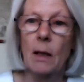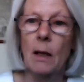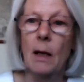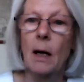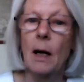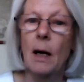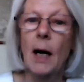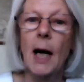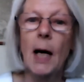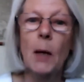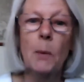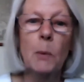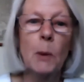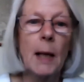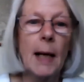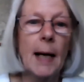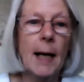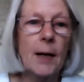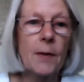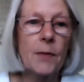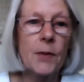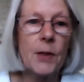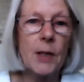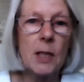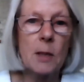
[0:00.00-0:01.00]
I will have
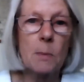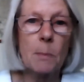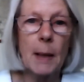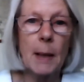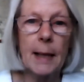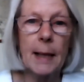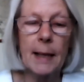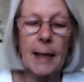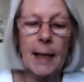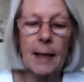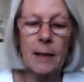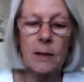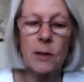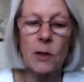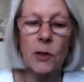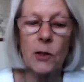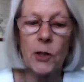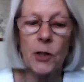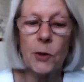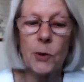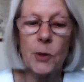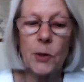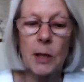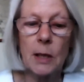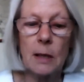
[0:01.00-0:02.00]
this man
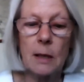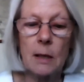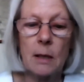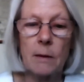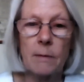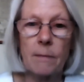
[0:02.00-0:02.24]
executed."